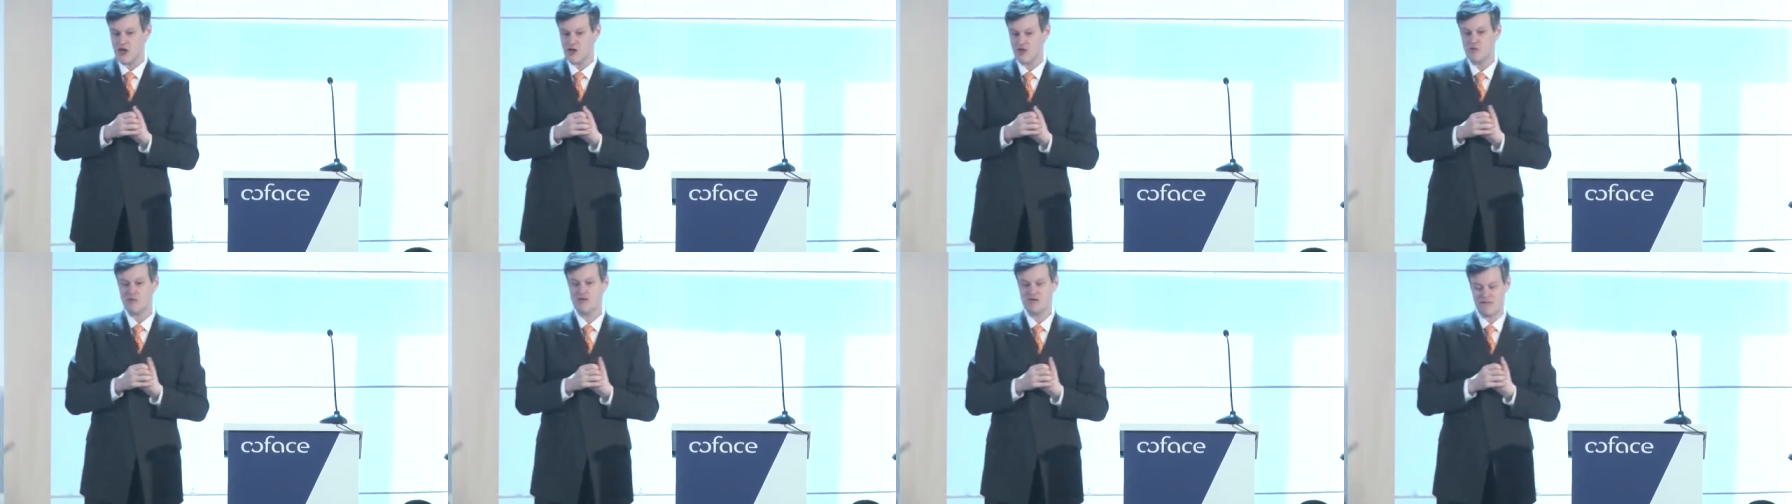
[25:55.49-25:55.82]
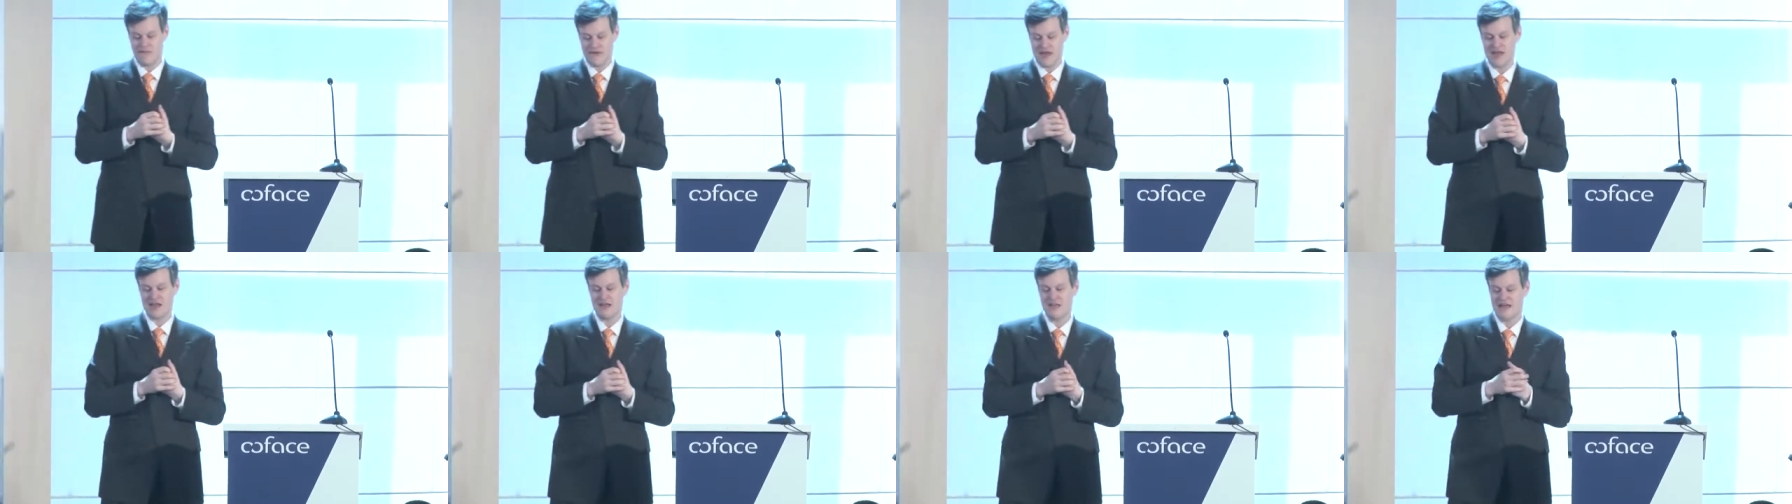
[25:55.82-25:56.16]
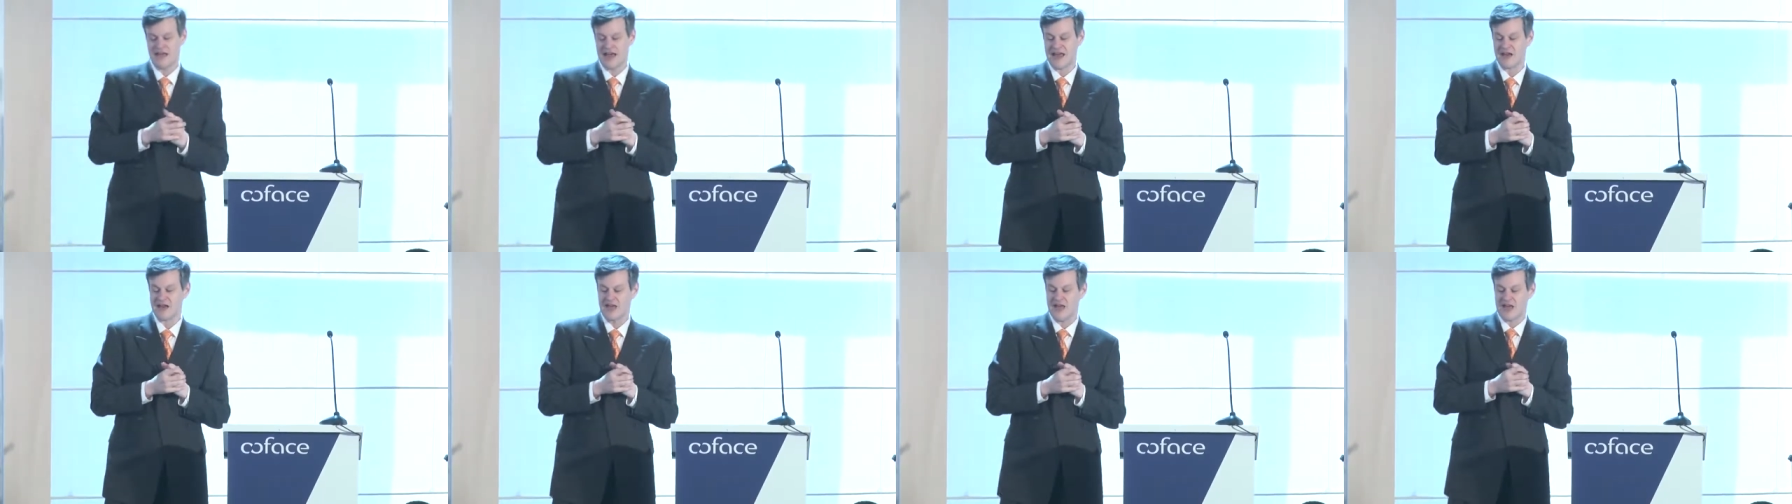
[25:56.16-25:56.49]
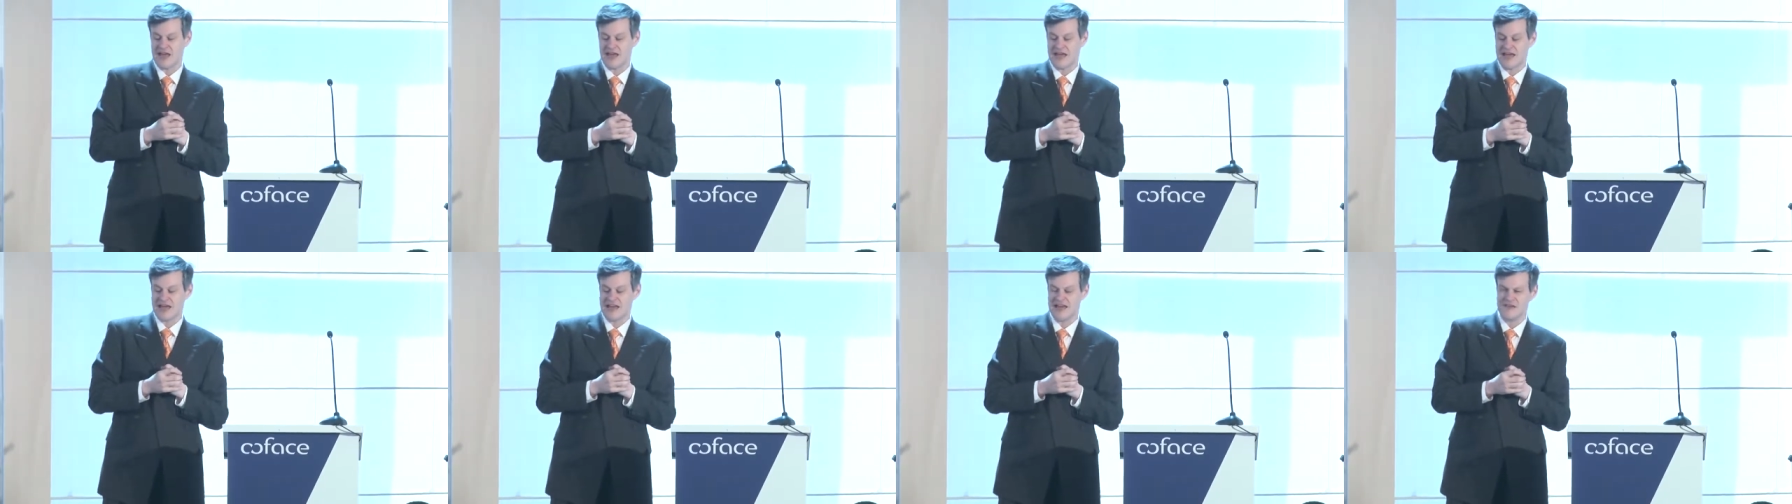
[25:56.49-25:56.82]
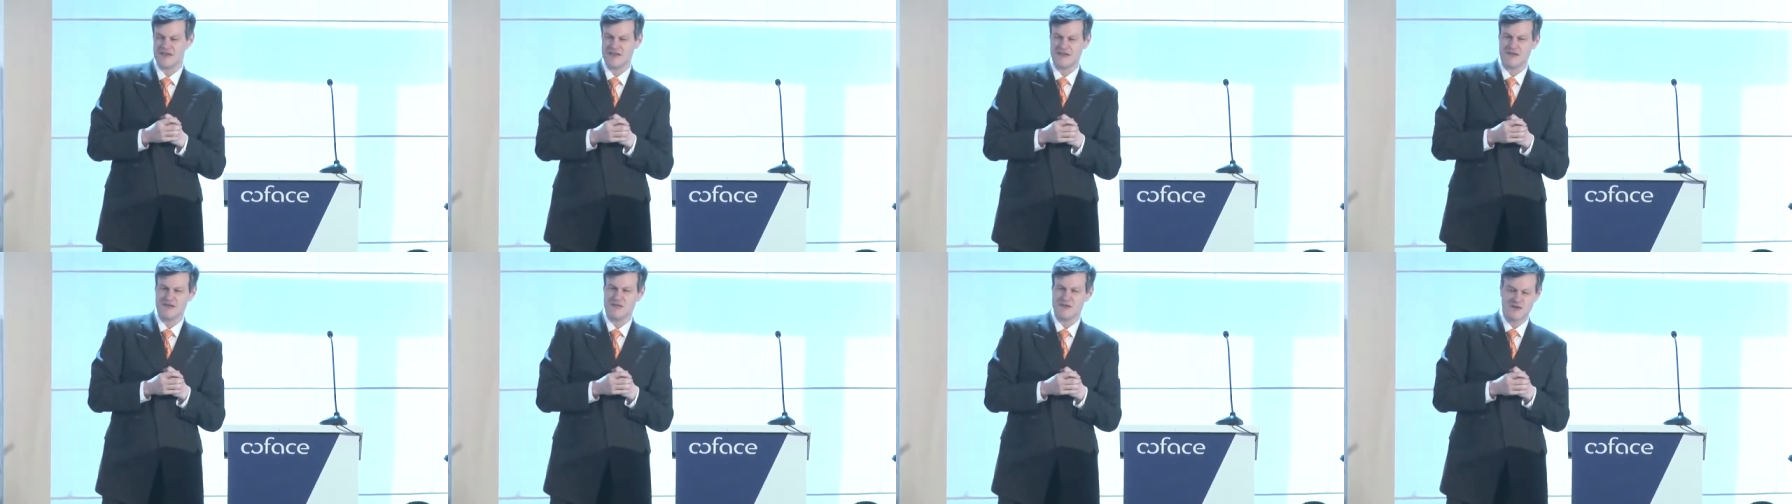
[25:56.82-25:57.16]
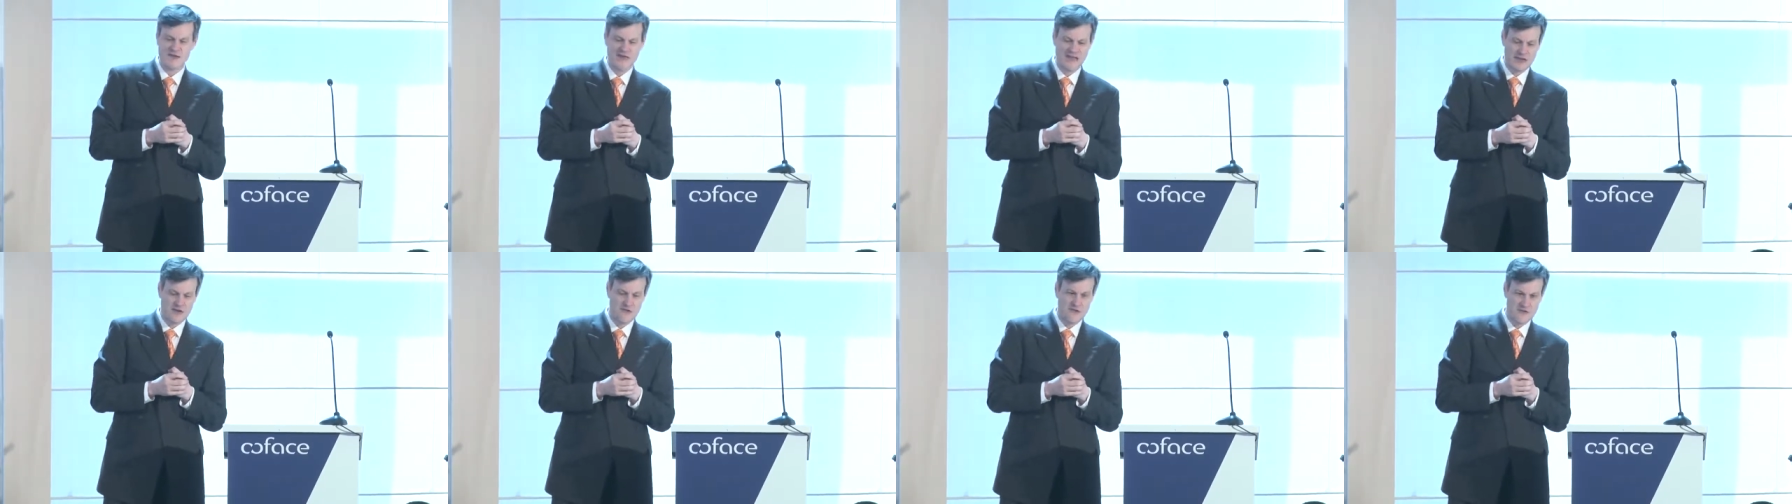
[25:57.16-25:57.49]
you will find that it is
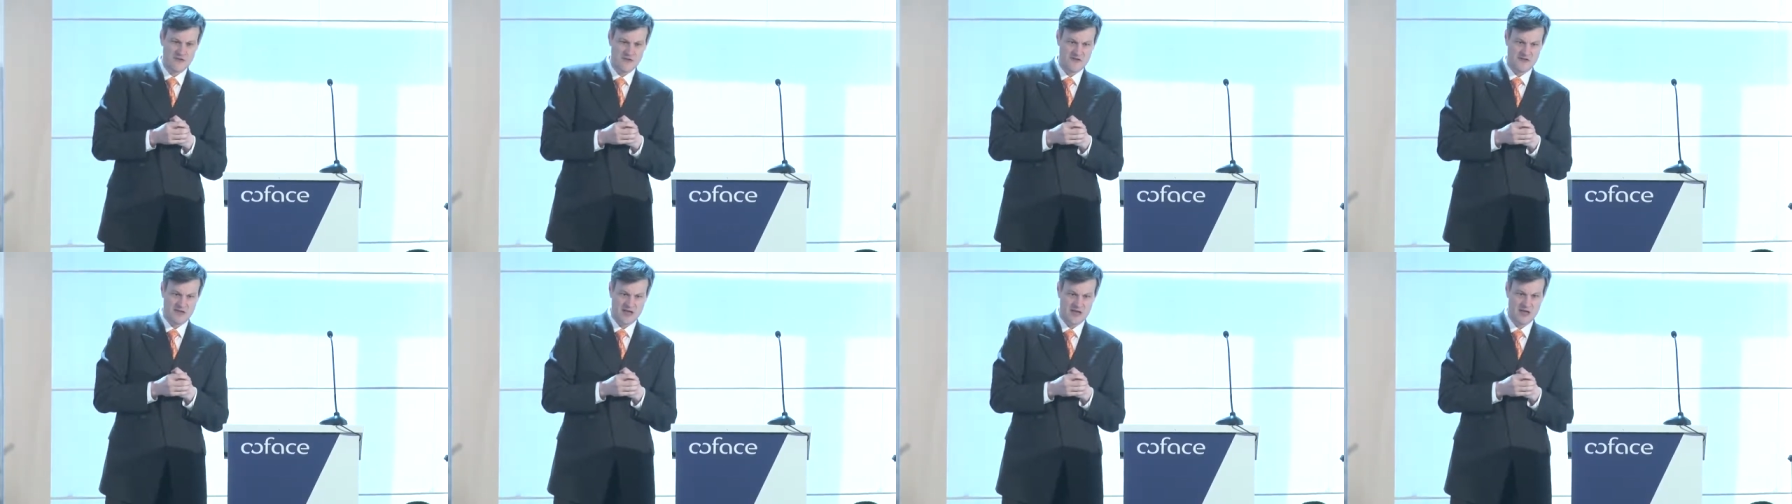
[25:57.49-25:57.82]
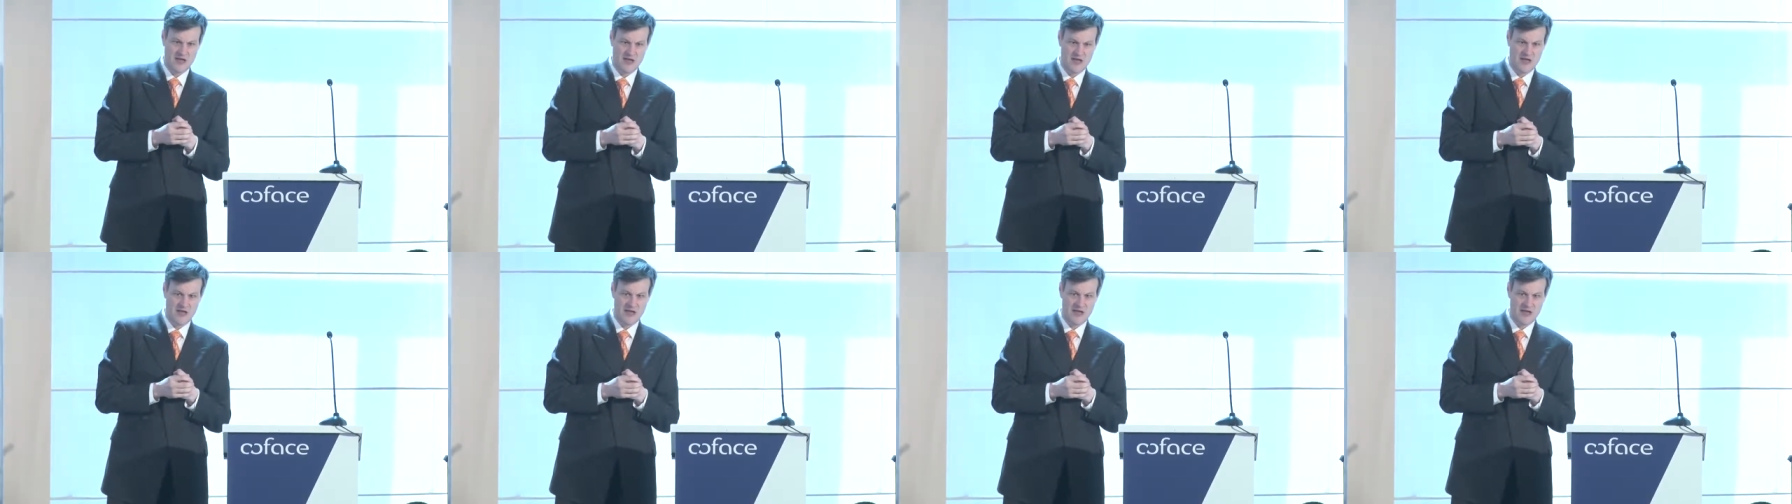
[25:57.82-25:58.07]
extremely interesting